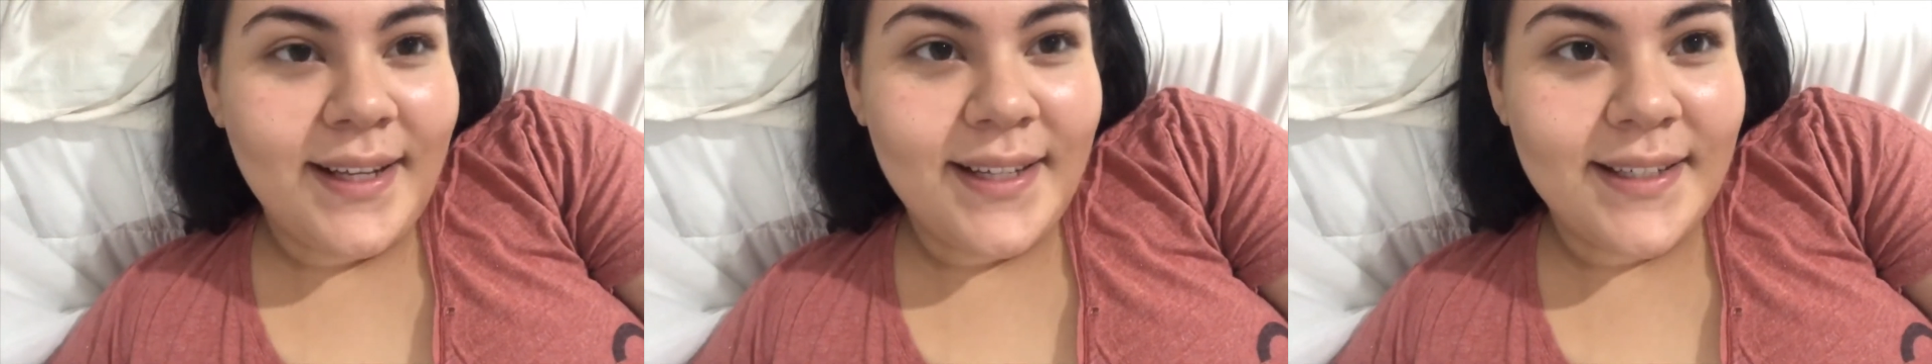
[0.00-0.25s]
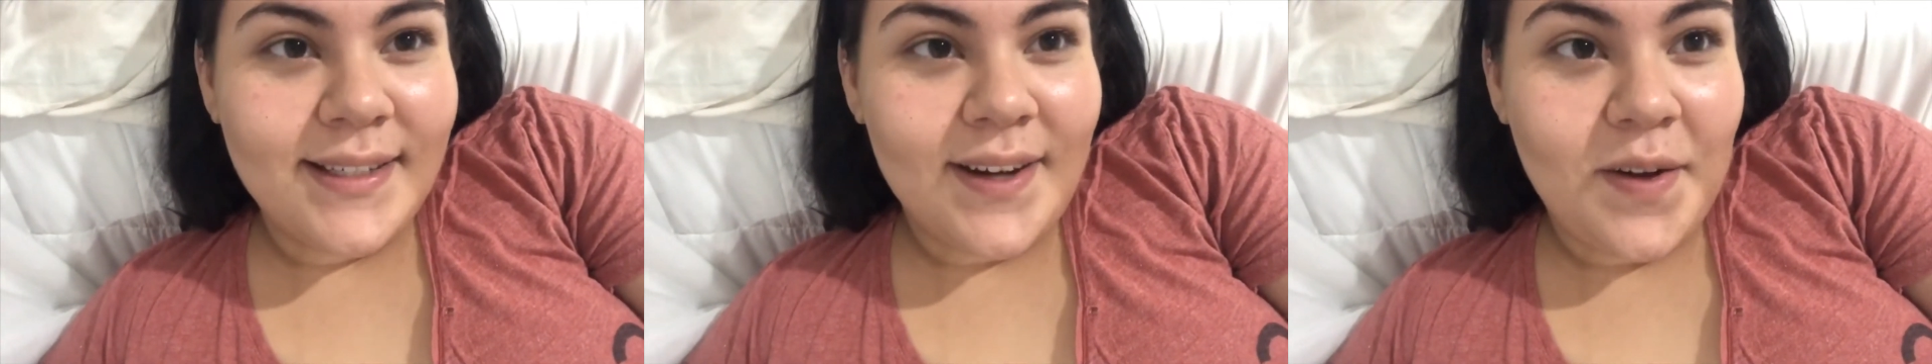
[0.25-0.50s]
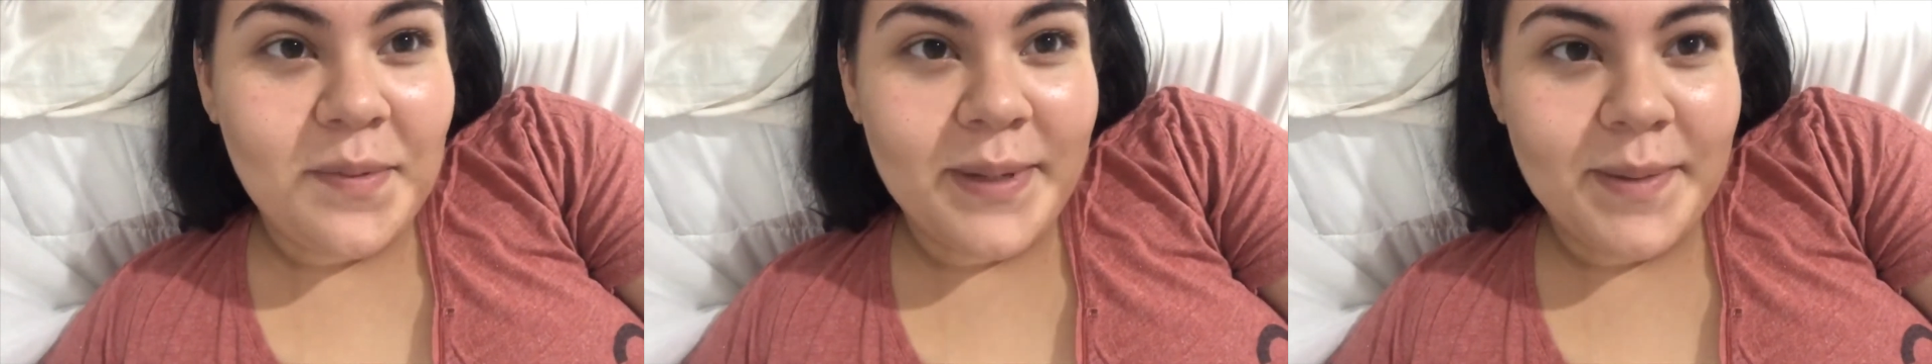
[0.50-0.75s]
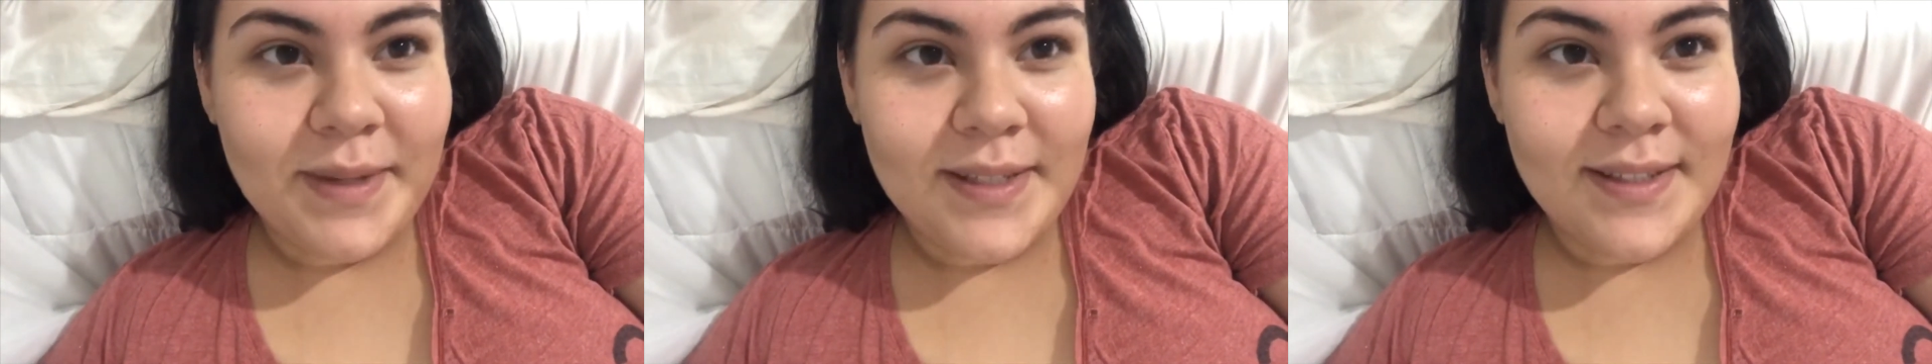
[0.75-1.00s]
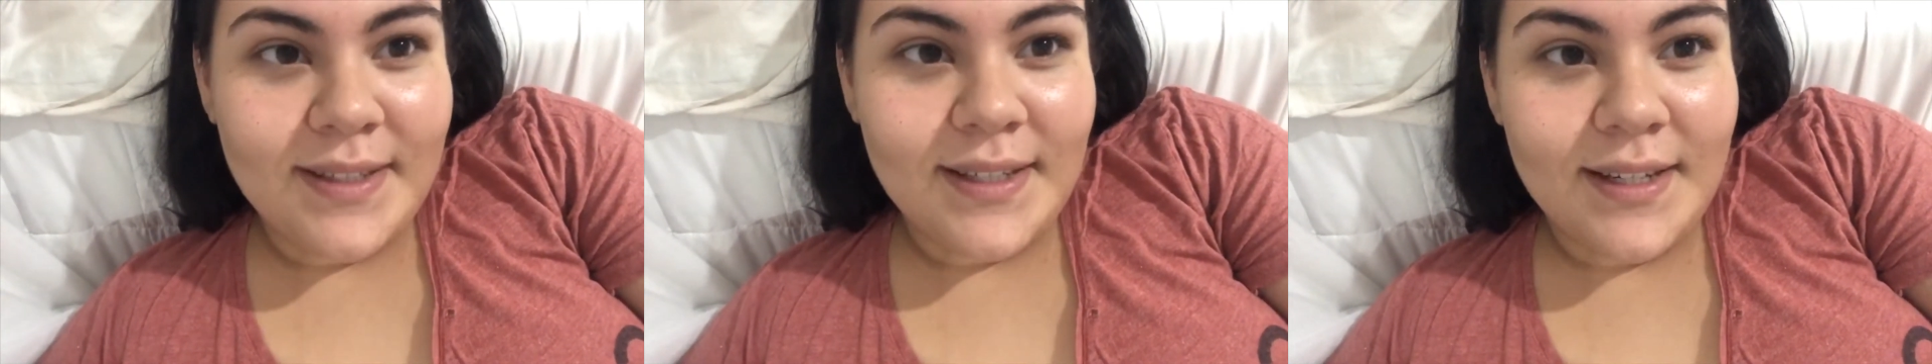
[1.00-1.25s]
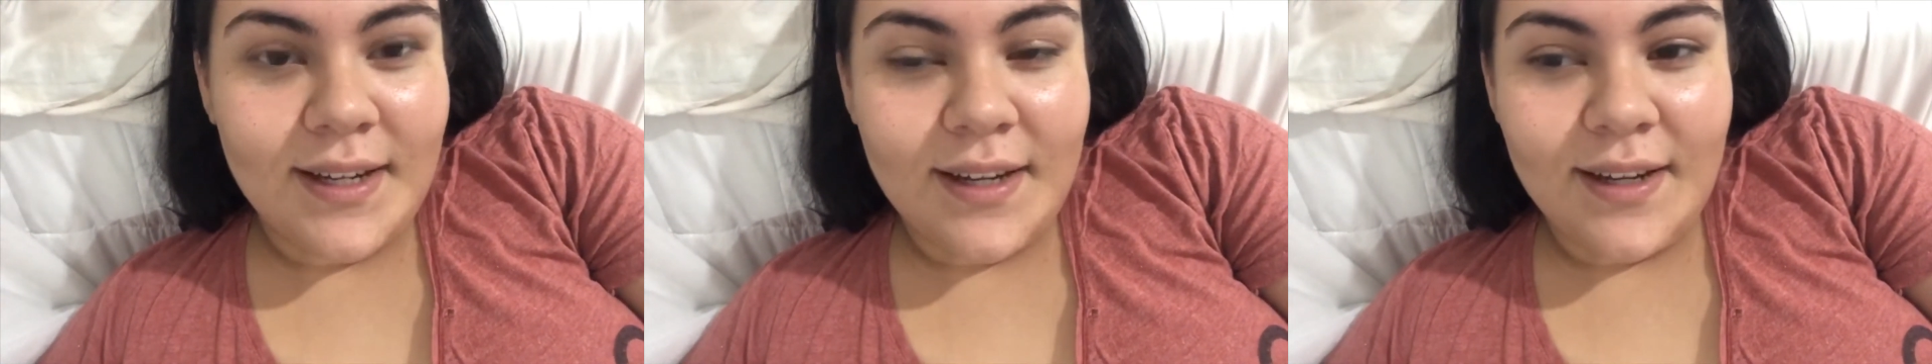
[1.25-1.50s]
eat all my meals
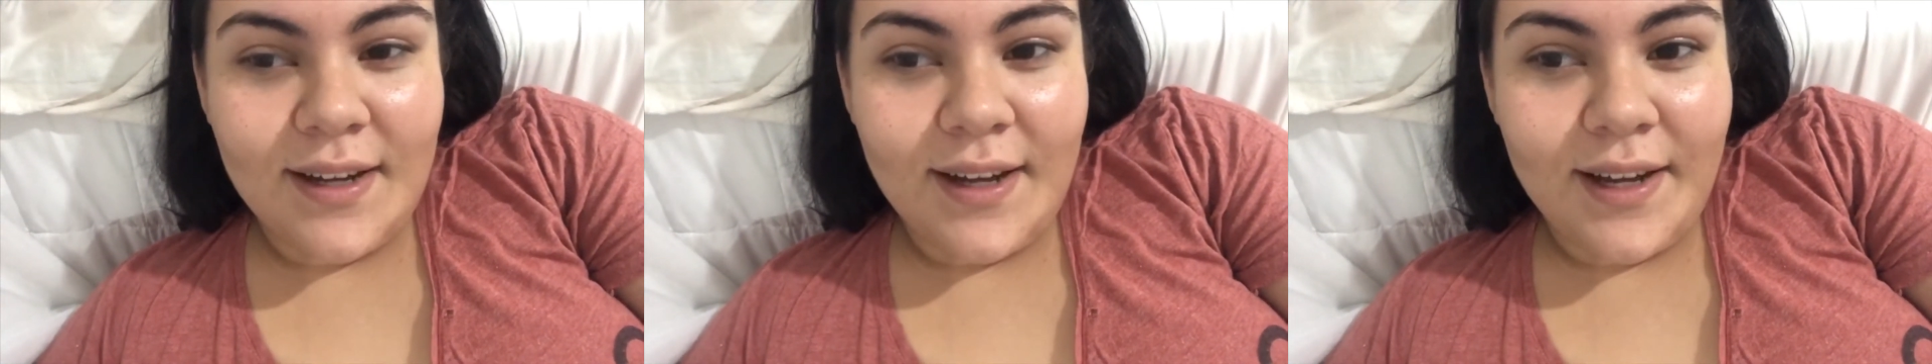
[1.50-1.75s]
today.